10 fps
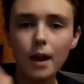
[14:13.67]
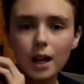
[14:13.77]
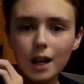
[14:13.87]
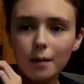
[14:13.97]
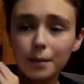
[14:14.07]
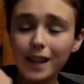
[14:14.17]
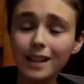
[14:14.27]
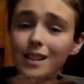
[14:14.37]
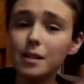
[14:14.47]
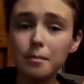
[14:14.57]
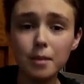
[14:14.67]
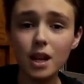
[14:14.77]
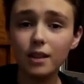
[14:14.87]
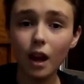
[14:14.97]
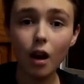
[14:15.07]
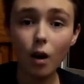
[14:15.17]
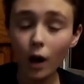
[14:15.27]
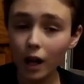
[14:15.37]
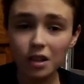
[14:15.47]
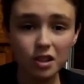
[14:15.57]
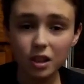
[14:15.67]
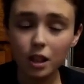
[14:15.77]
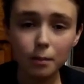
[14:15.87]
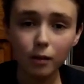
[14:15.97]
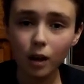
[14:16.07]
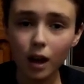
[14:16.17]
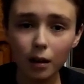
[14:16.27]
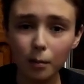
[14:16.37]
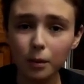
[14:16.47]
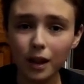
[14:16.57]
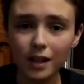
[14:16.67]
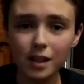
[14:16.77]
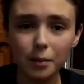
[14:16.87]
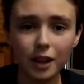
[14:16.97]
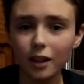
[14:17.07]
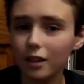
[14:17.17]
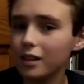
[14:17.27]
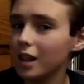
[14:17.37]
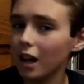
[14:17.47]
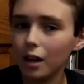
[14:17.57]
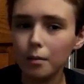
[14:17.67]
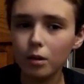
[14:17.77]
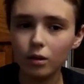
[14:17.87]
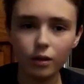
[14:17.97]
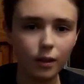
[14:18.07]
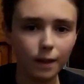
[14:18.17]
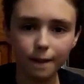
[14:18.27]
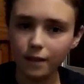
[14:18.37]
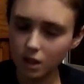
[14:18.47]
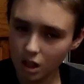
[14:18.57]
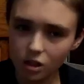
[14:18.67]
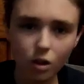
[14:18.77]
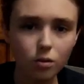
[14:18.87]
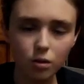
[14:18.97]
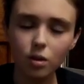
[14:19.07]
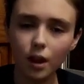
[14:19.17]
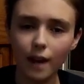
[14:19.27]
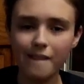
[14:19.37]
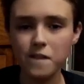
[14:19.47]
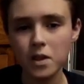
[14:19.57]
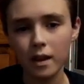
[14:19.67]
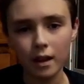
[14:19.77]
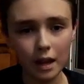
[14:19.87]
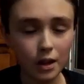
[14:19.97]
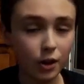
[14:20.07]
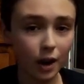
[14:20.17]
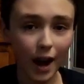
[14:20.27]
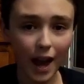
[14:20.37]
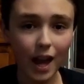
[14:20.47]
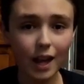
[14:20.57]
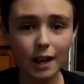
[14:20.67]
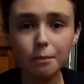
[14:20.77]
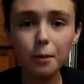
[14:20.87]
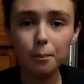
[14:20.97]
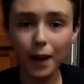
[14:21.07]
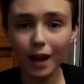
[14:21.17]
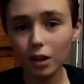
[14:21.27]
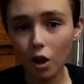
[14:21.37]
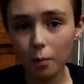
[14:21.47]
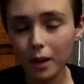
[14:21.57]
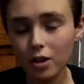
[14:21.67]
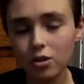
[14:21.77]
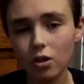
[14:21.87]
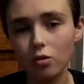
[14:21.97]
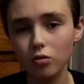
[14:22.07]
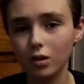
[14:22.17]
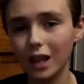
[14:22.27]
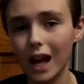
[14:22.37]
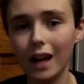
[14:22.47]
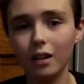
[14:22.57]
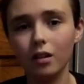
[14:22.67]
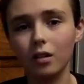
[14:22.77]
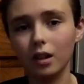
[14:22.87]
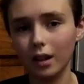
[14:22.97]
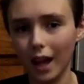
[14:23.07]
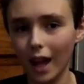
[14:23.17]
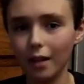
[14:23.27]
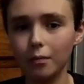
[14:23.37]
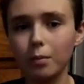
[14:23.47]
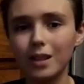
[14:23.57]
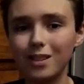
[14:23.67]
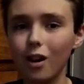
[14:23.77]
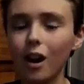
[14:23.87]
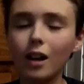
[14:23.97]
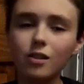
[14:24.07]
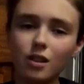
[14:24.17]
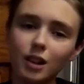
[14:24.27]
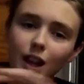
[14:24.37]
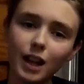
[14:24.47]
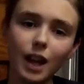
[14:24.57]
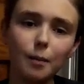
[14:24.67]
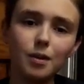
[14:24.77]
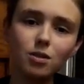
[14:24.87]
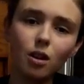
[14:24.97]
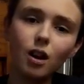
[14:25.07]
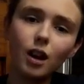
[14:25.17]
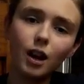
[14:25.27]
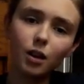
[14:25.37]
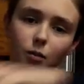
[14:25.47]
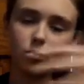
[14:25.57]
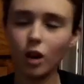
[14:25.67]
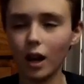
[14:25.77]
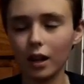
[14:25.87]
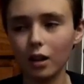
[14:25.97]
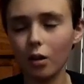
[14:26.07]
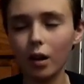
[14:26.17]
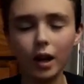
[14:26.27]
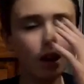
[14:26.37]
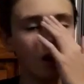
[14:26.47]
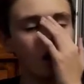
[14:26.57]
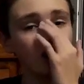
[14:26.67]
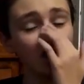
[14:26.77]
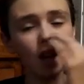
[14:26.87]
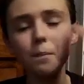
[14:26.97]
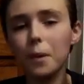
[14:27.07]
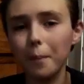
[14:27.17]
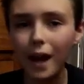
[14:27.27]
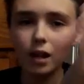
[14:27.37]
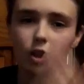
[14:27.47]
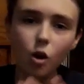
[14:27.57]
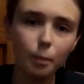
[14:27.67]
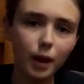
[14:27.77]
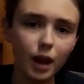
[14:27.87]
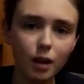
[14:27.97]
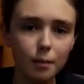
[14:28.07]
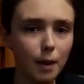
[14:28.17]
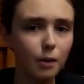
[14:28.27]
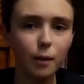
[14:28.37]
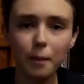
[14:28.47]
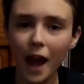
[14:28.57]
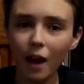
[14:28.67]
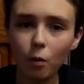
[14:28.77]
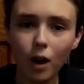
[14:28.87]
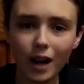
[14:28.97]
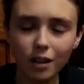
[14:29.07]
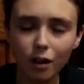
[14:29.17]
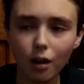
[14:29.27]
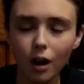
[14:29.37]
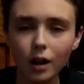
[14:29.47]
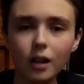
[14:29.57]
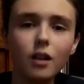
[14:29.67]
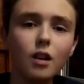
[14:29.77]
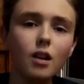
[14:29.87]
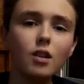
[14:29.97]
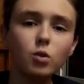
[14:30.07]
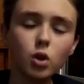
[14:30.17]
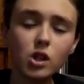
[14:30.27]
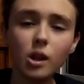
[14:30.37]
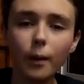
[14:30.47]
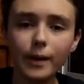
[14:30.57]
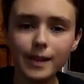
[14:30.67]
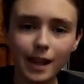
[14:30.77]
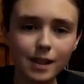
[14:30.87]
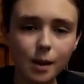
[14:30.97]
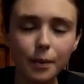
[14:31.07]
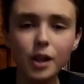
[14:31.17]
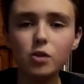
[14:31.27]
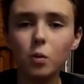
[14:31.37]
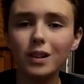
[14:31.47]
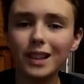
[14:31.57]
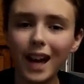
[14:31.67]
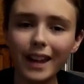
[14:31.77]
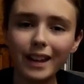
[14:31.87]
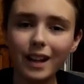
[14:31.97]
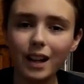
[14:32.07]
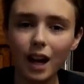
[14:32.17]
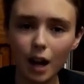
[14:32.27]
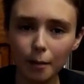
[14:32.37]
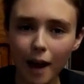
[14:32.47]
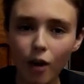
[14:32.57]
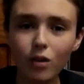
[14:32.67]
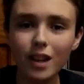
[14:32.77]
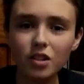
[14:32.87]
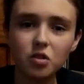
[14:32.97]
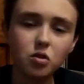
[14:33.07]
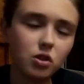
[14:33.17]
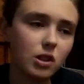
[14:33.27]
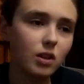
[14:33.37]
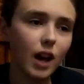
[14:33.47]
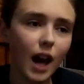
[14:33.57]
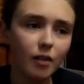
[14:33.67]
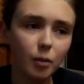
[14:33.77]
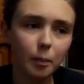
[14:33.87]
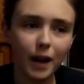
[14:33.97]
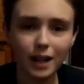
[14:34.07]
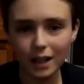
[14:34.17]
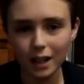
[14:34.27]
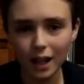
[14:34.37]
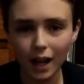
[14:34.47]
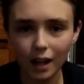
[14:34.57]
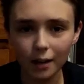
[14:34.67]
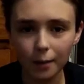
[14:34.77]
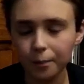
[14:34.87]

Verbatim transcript: Uh, but that doesn't mean that, oh, I can just lean my rod up against something and it's not going to move. Just don't do that. Either A, keep the bail open so line can't be taut, so the line can't be taut, and the rod can go in. Just keep the bail open, maybe the back wind on. Just set something so where line can come out, yet you still have a bite indicator.